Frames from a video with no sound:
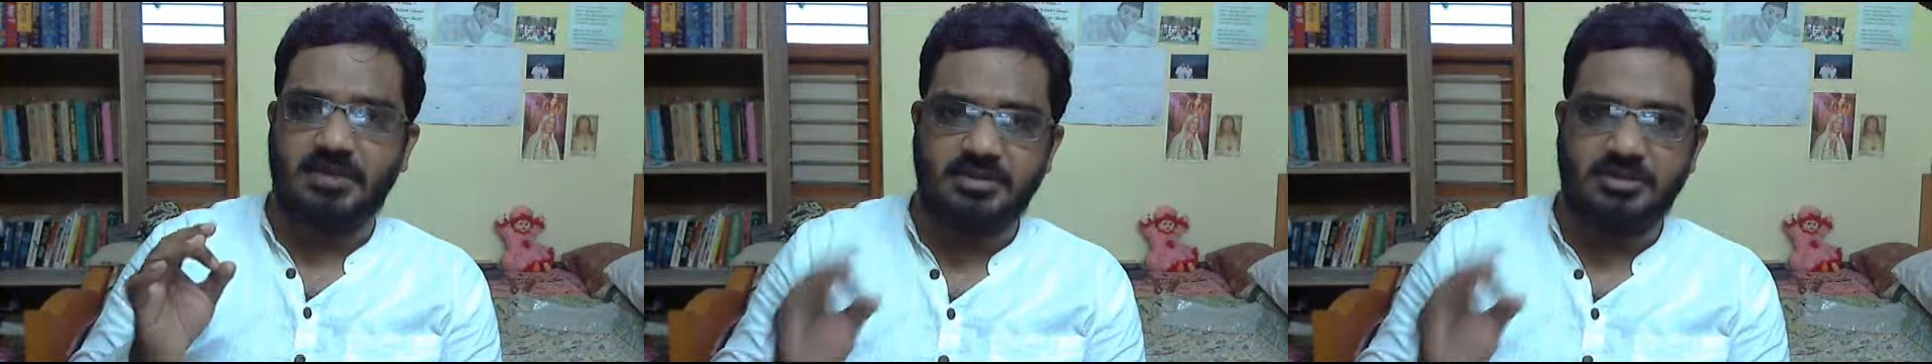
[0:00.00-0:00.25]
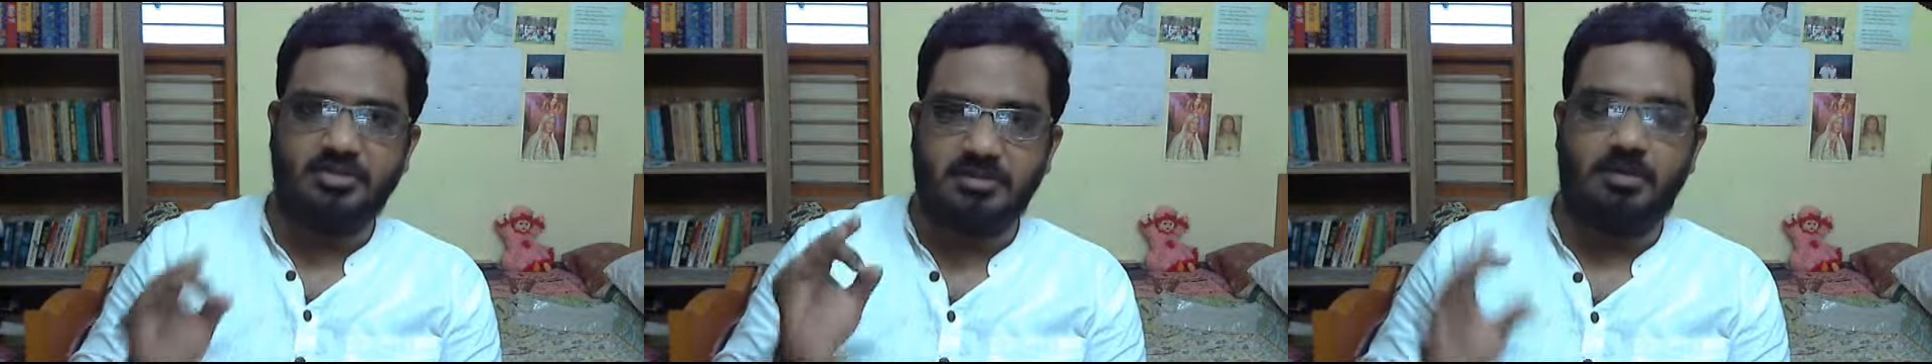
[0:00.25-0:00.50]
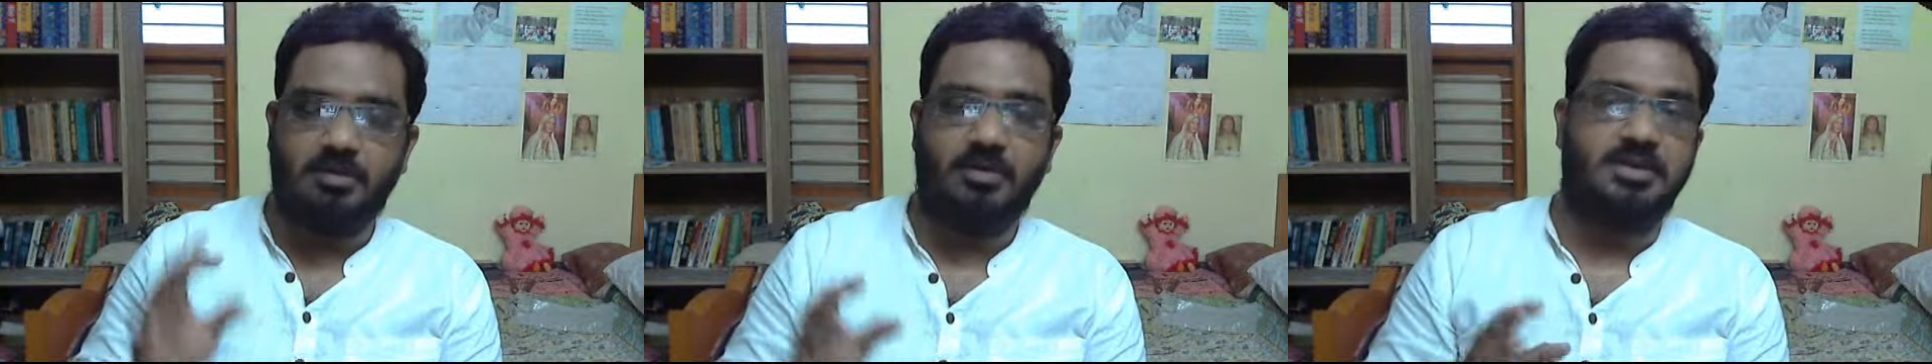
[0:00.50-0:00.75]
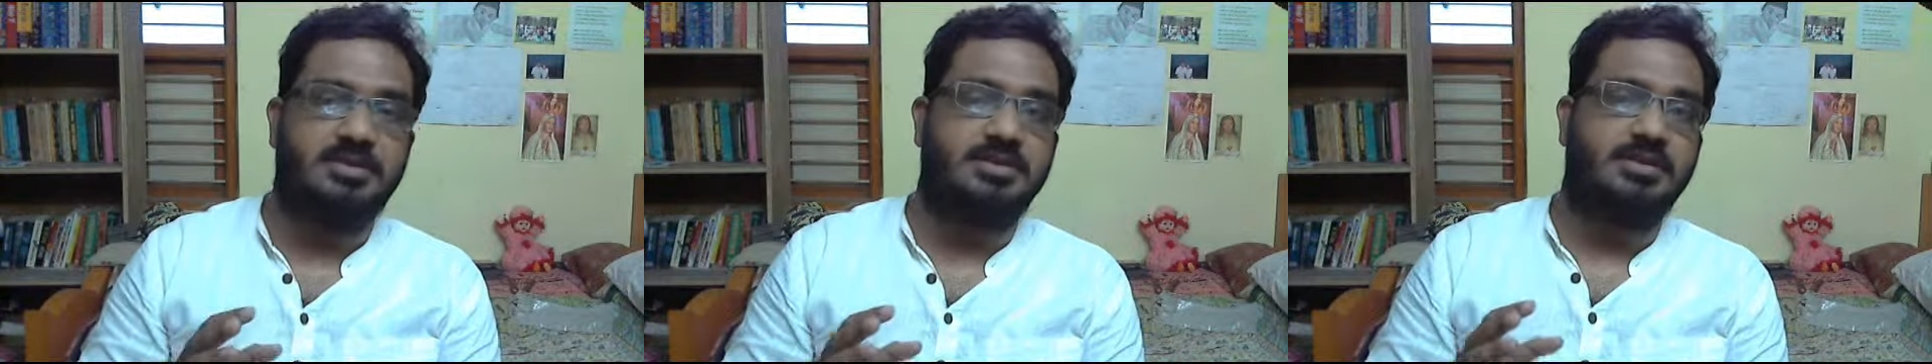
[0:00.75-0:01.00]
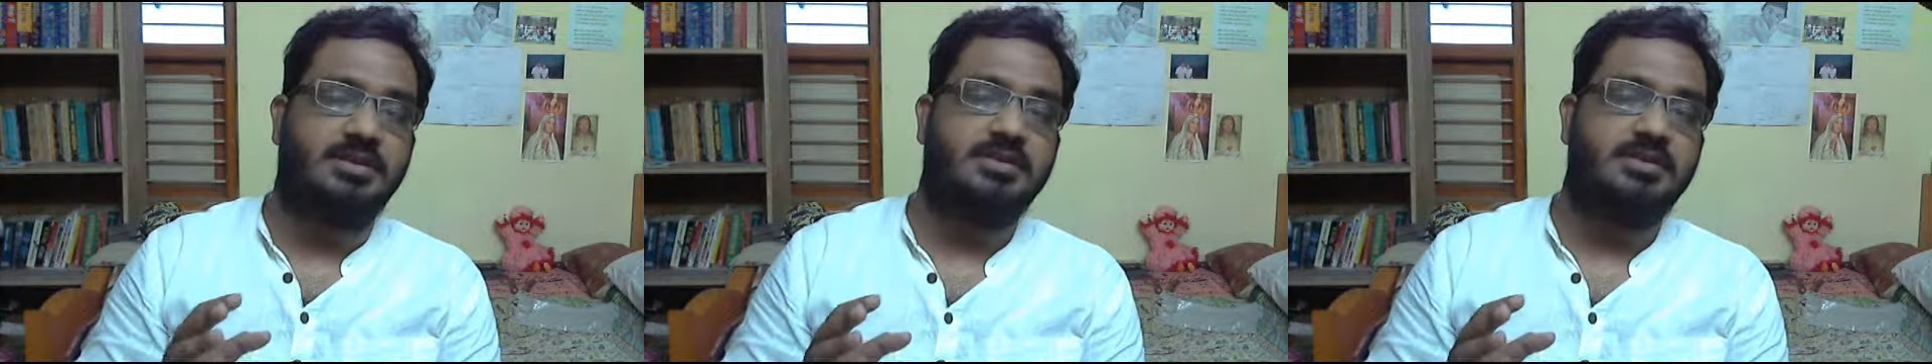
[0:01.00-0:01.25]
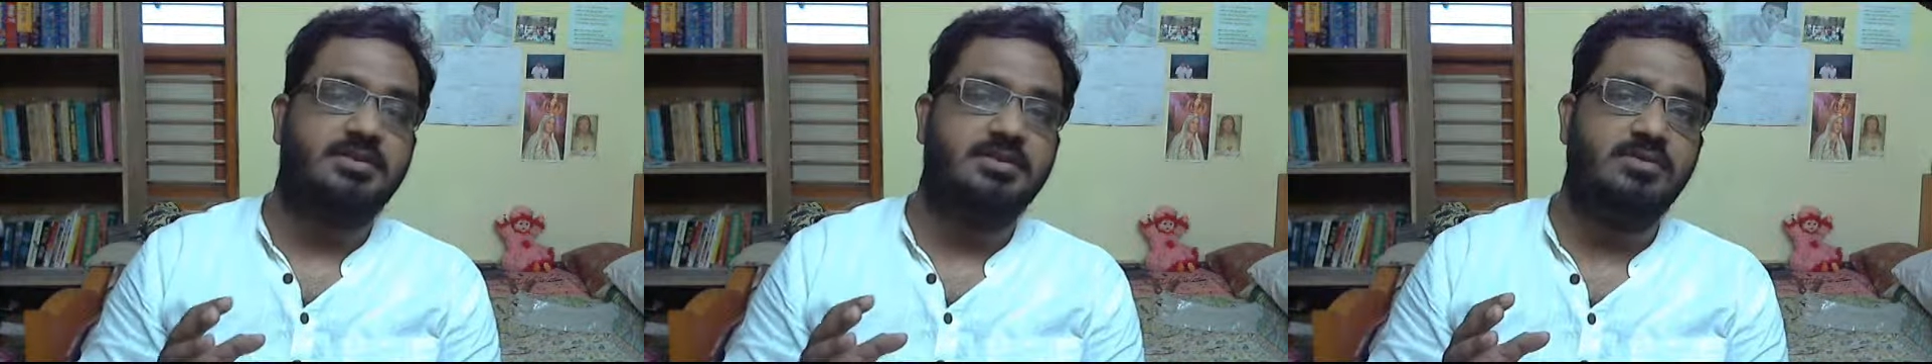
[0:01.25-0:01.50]
particular point,
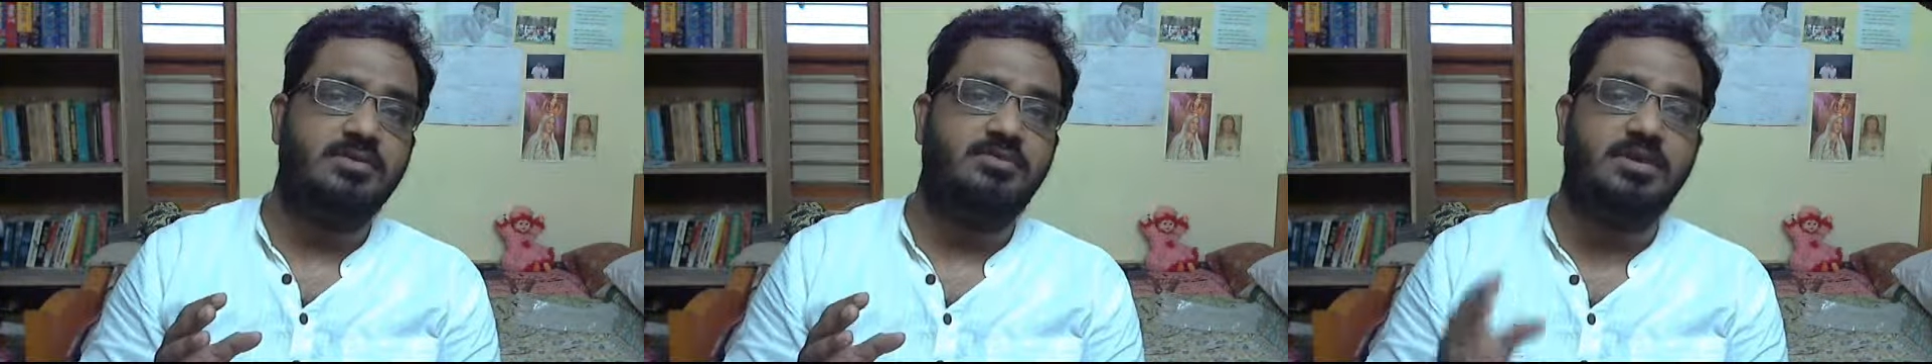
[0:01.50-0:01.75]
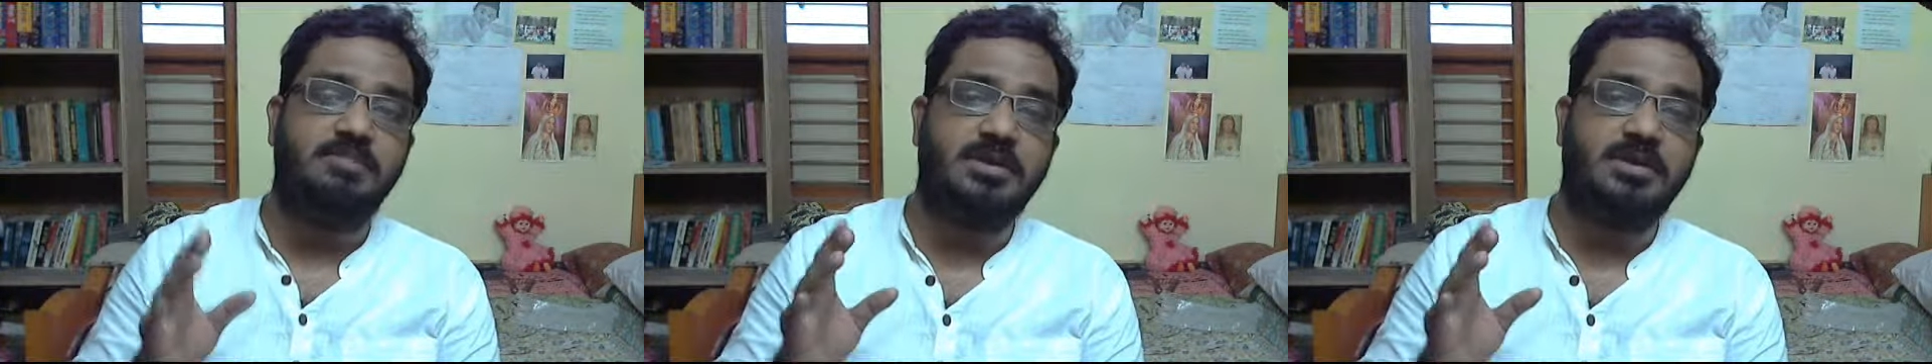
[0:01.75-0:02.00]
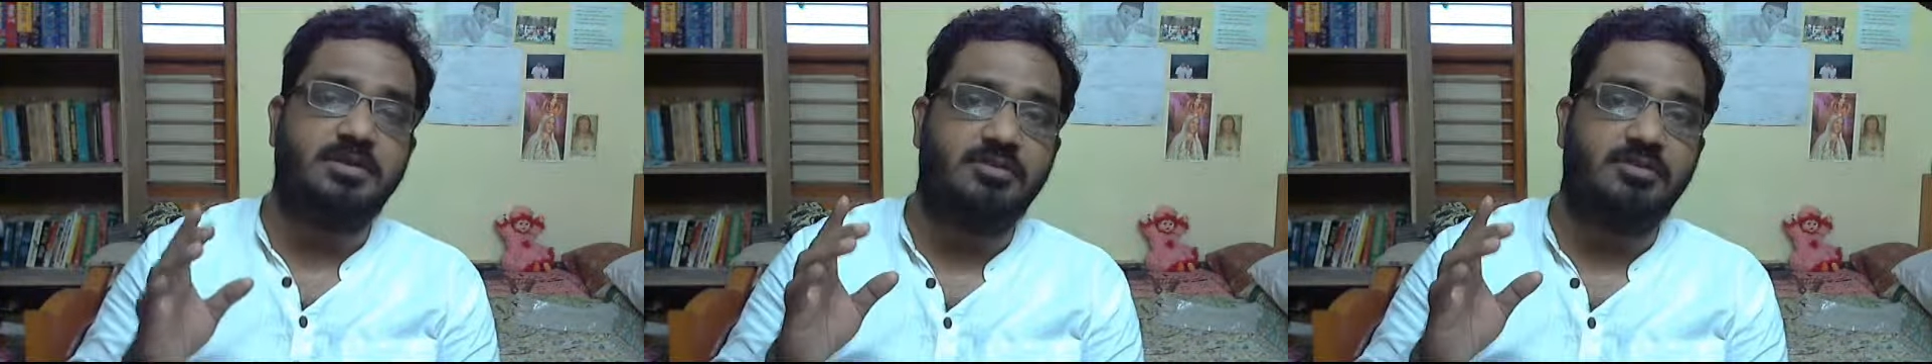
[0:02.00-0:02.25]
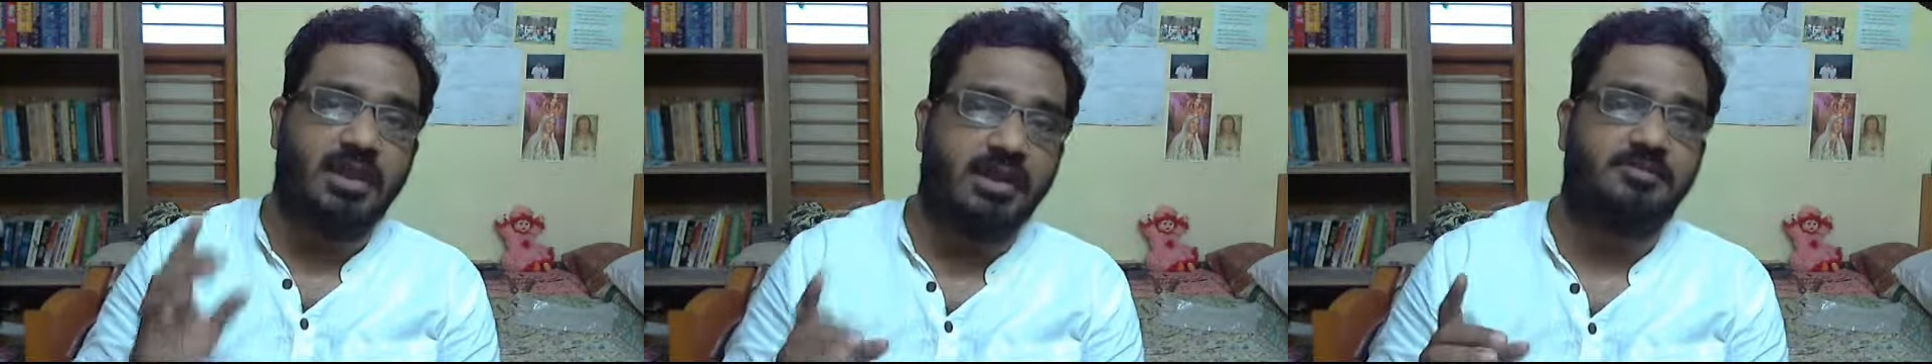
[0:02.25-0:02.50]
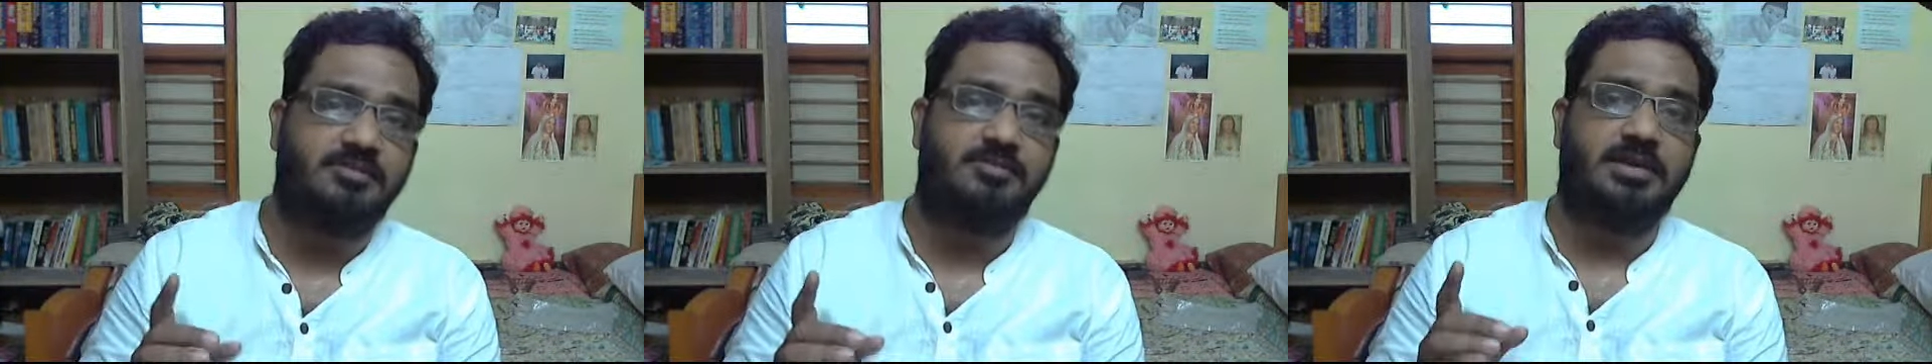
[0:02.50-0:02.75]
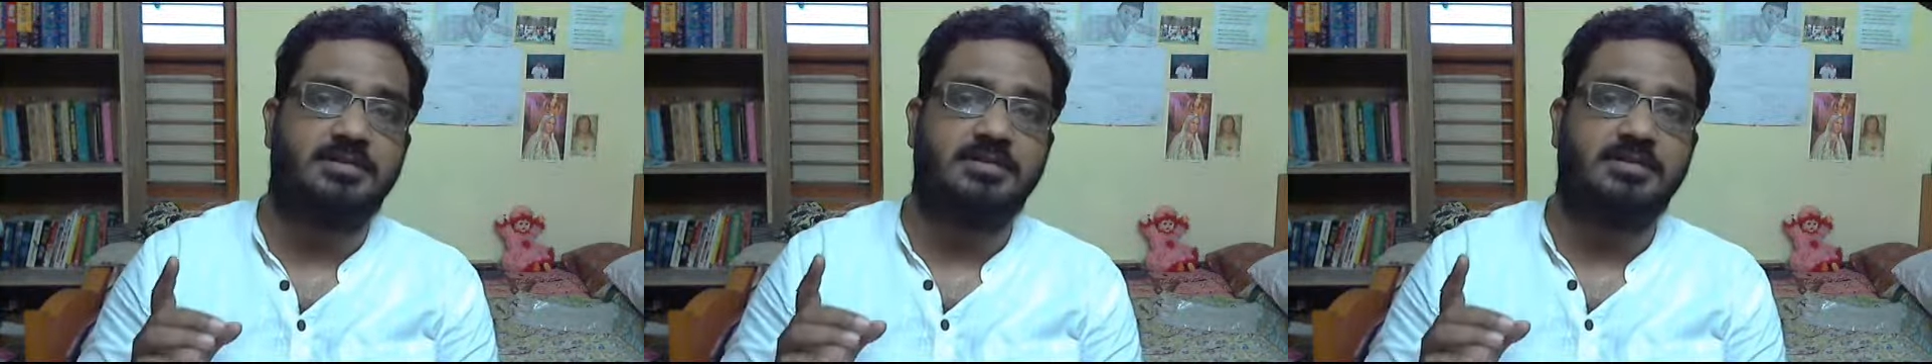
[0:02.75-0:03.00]
one particular
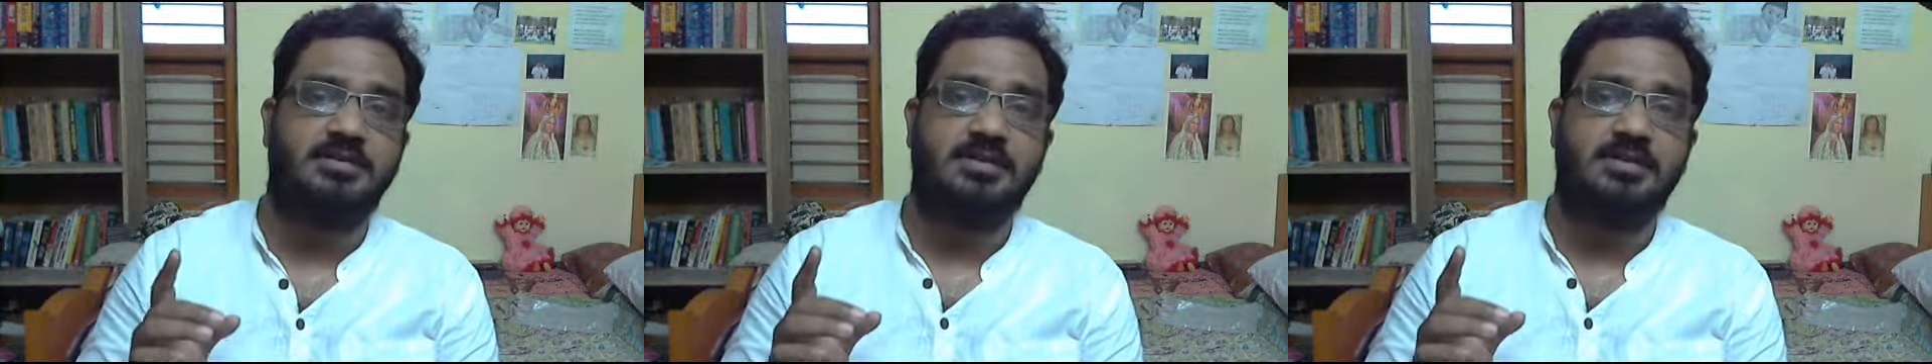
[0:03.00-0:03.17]
aspect